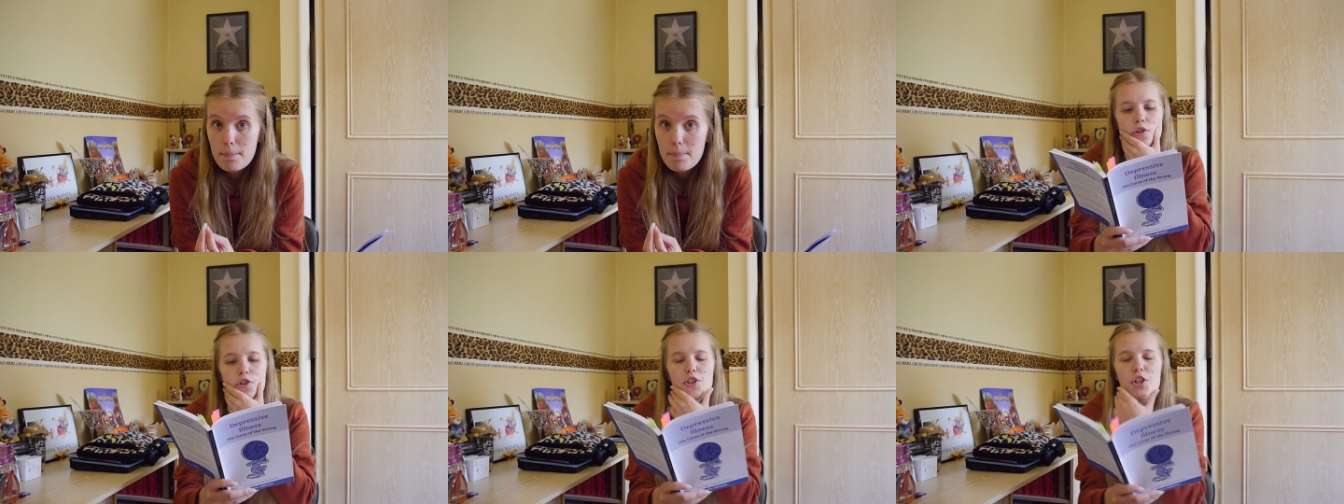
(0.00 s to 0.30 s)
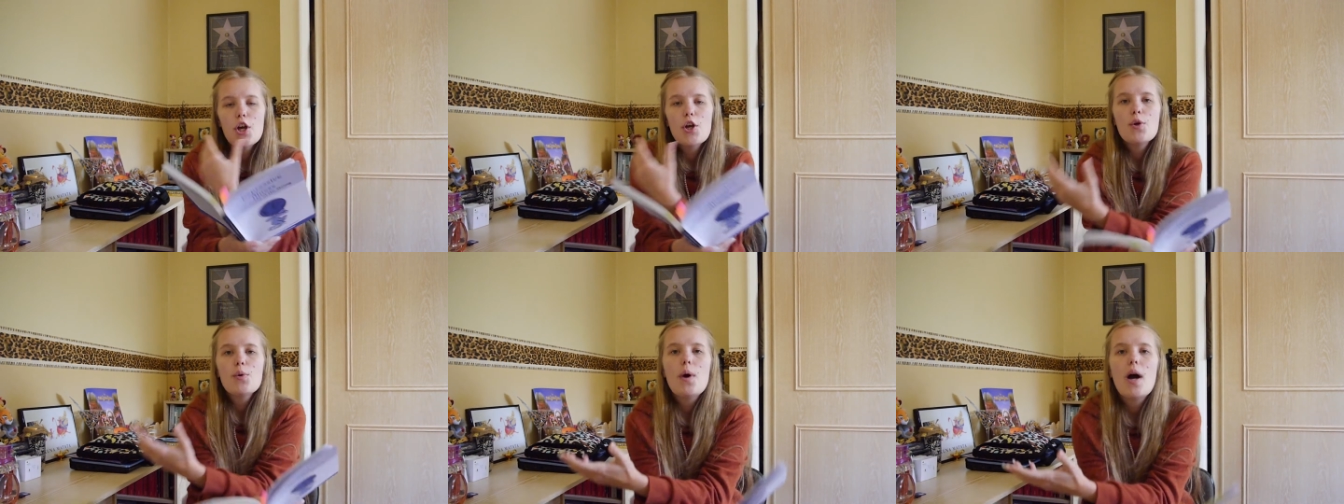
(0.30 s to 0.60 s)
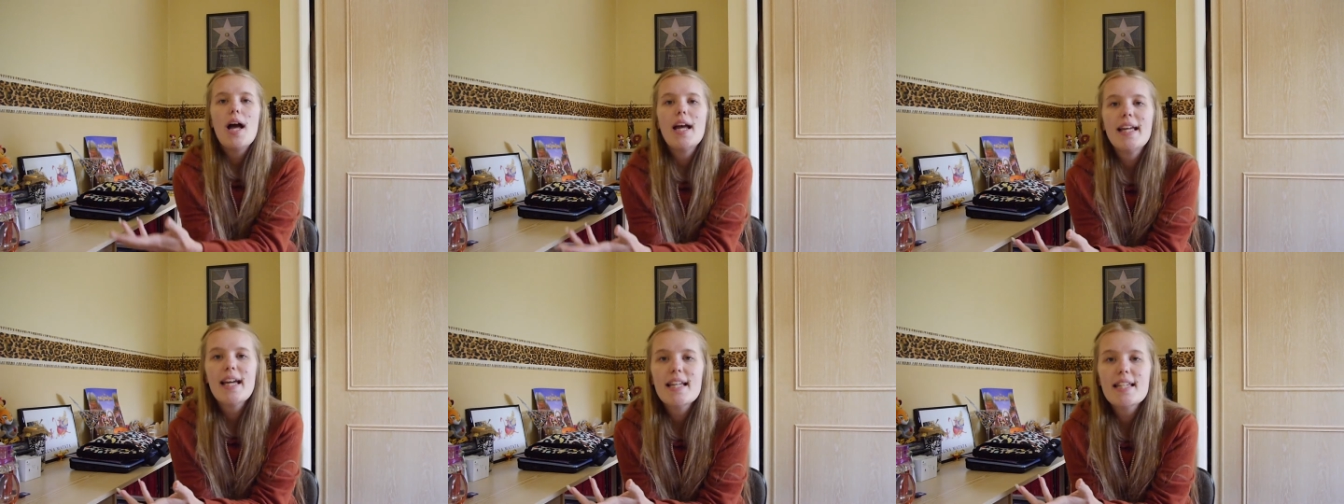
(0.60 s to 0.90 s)
So
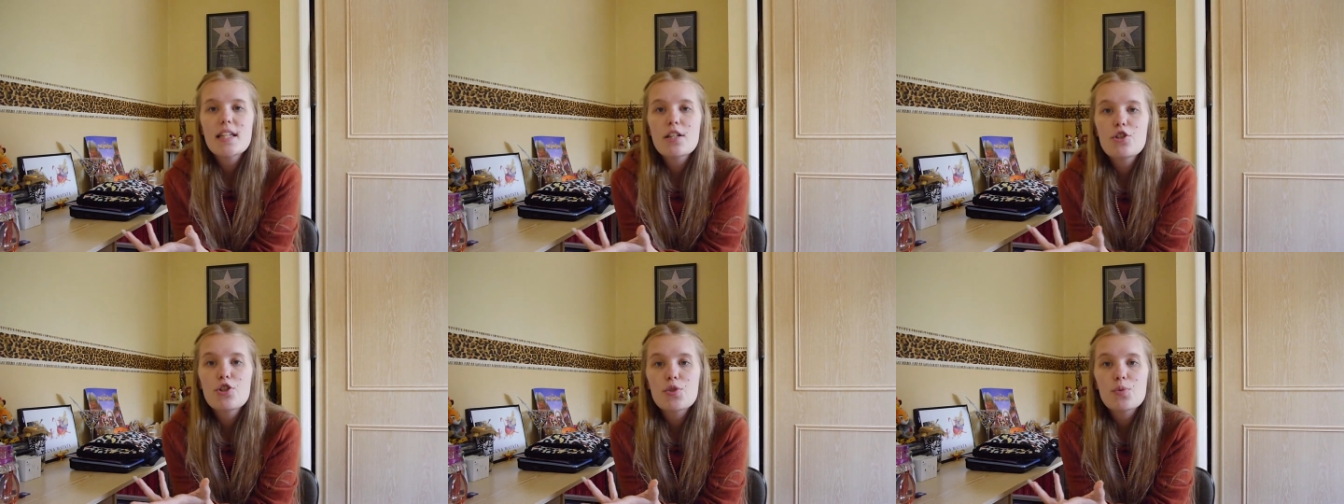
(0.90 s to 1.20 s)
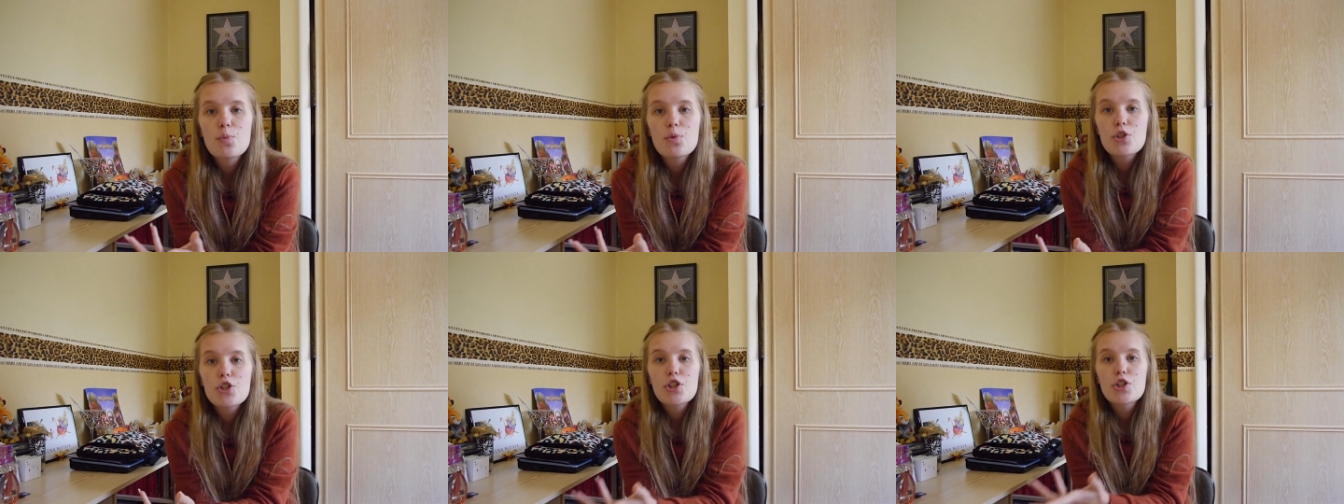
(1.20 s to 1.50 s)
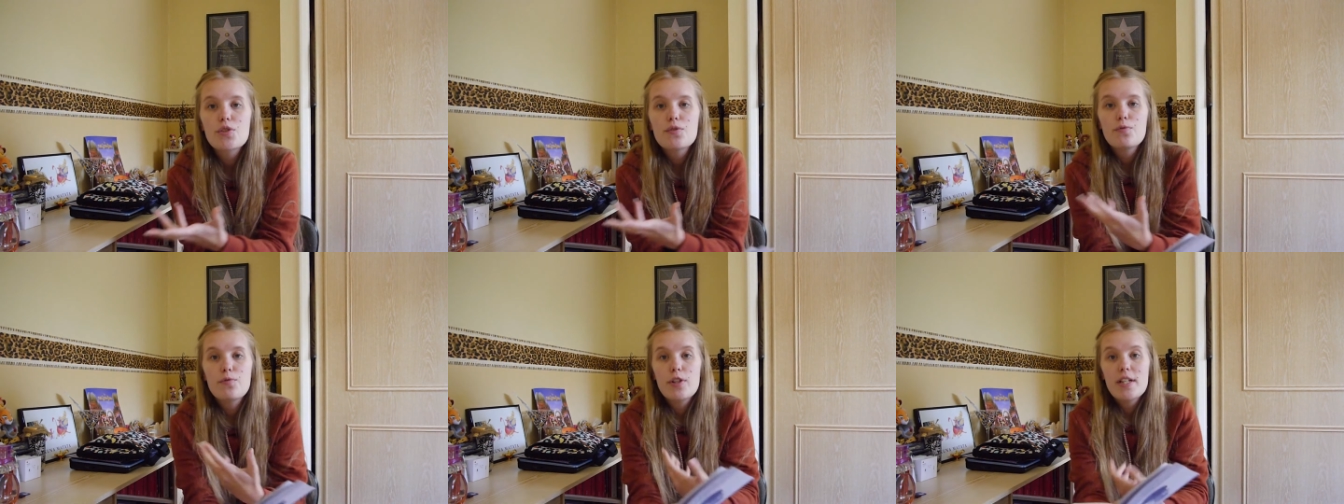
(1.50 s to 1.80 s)
I guess I just want
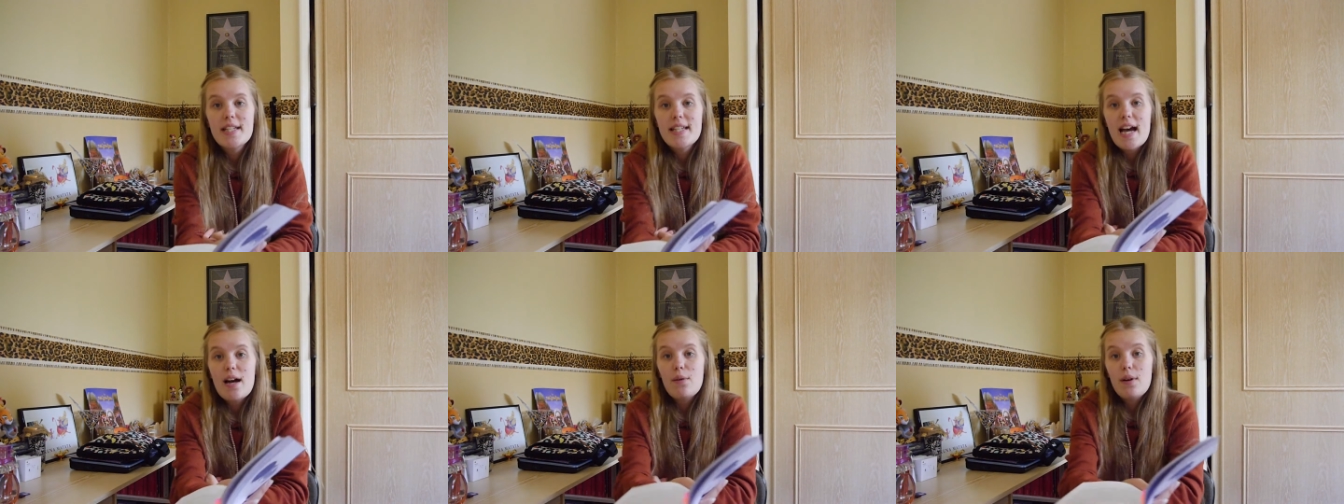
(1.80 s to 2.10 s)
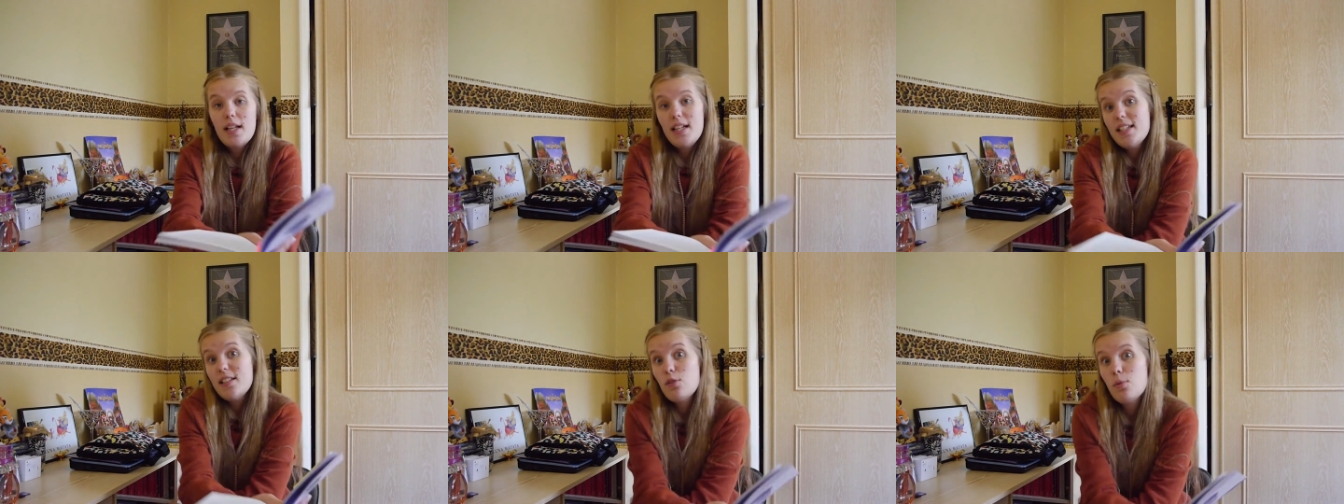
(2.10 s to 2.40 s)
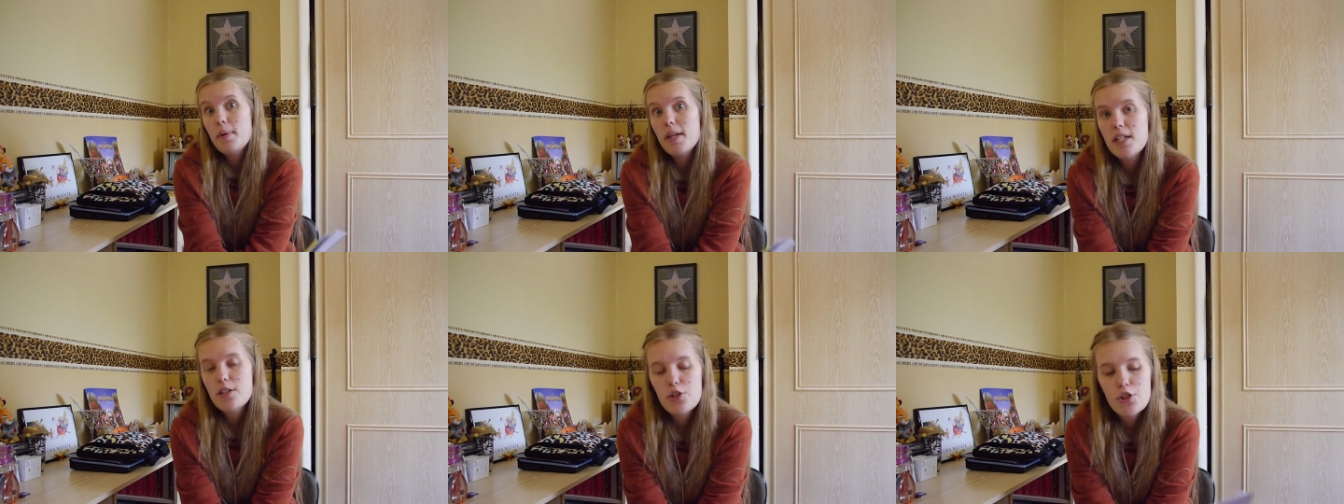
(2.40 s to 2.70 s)
to read out a little
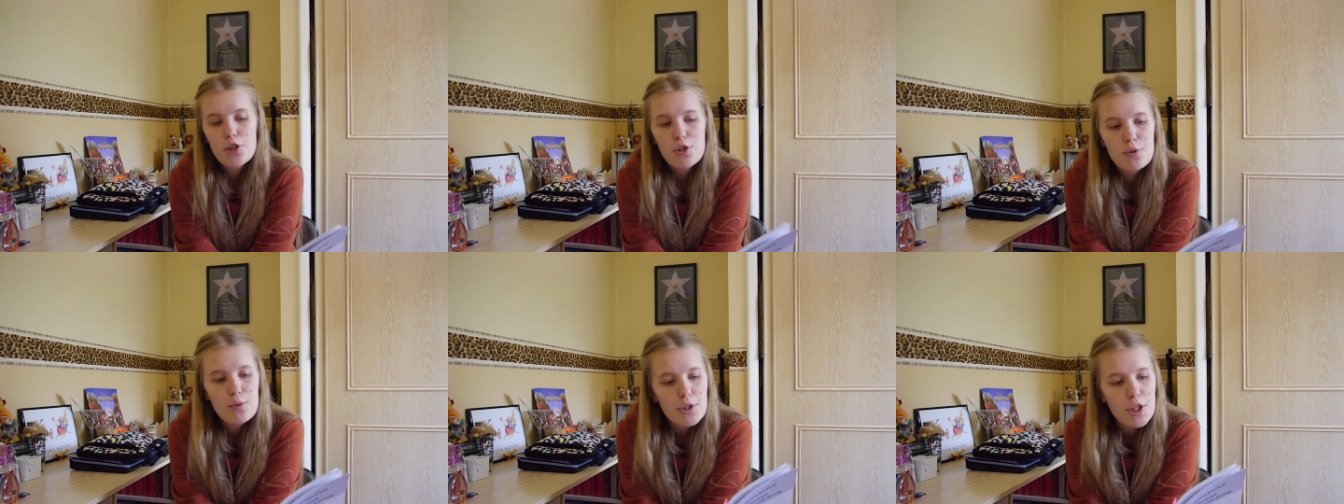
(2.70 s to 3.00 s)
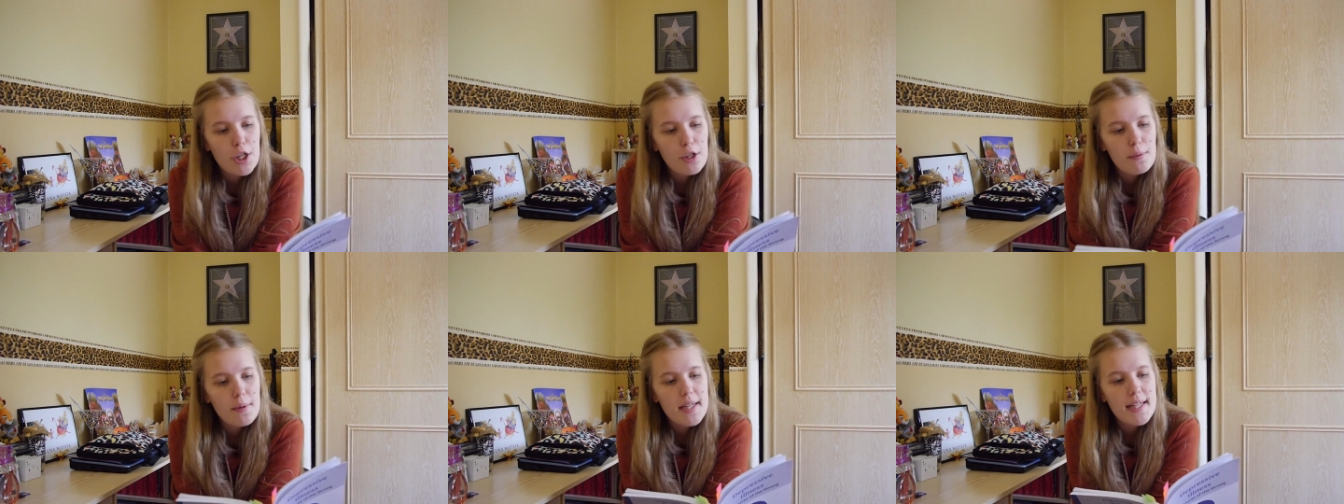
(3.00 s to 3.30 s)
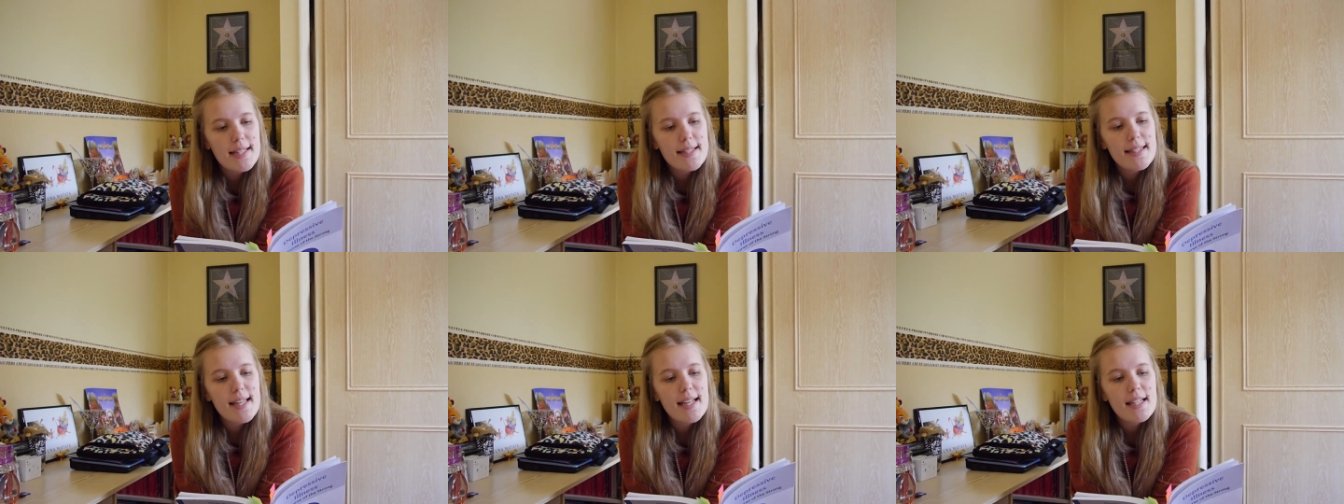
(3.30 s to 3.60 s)
bit to you.
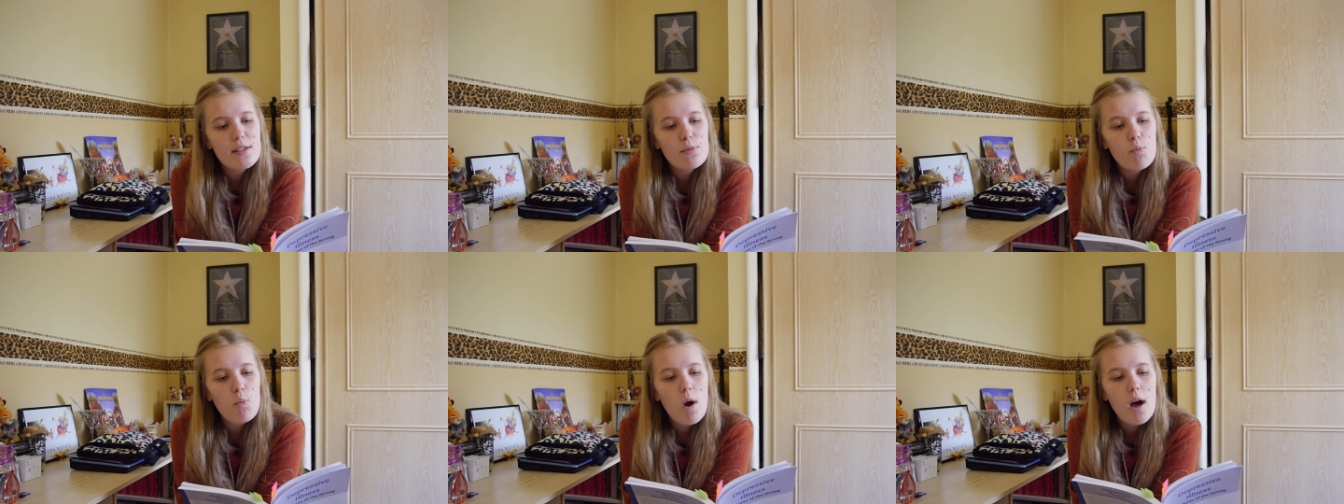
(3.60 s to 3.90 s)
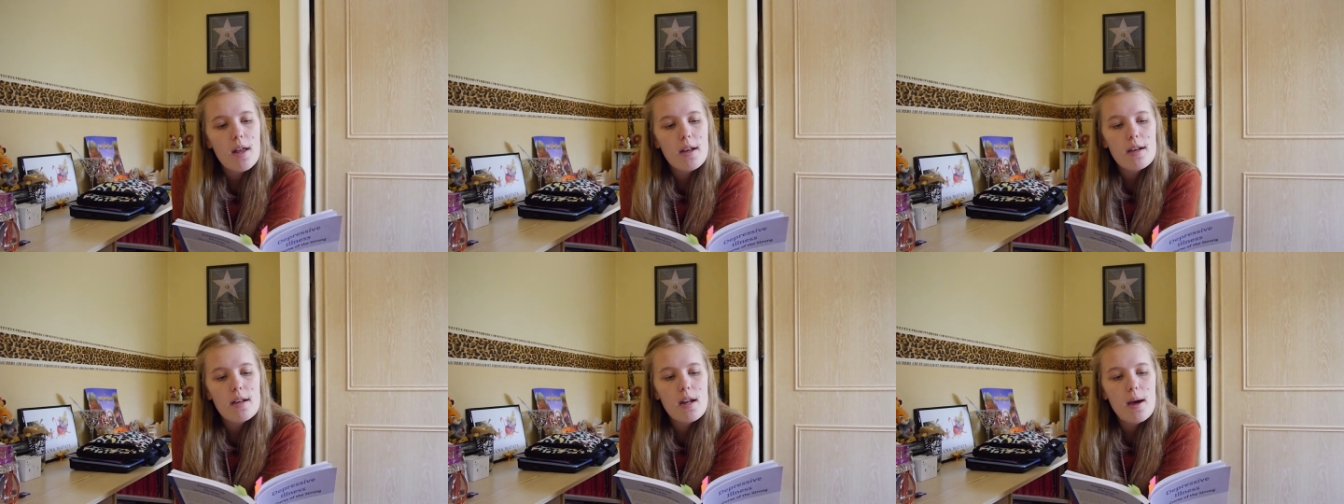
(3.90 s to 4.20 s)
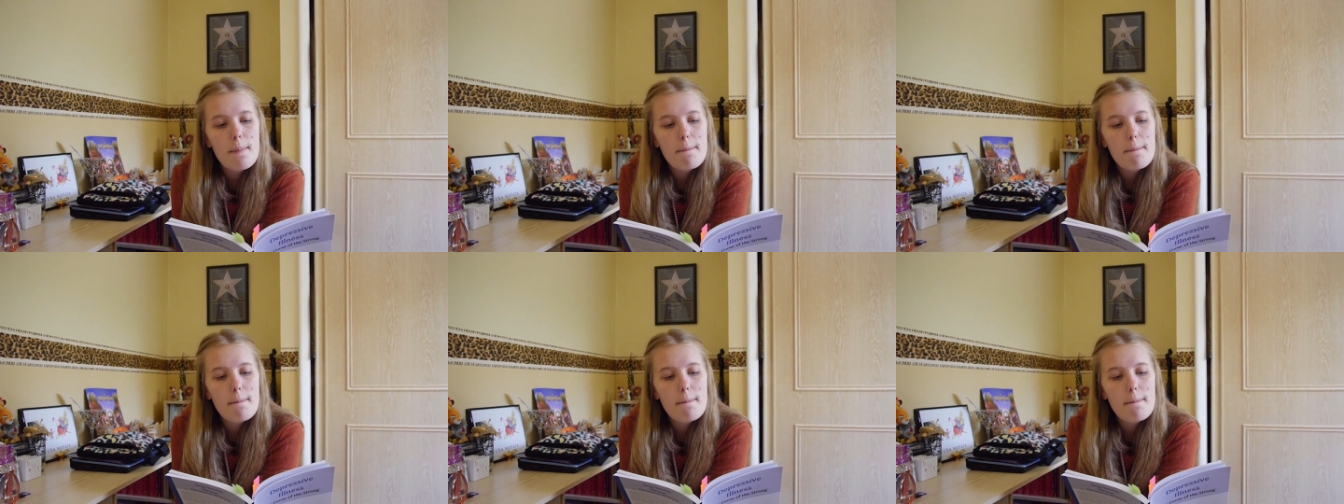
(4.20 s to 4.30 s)
He says, one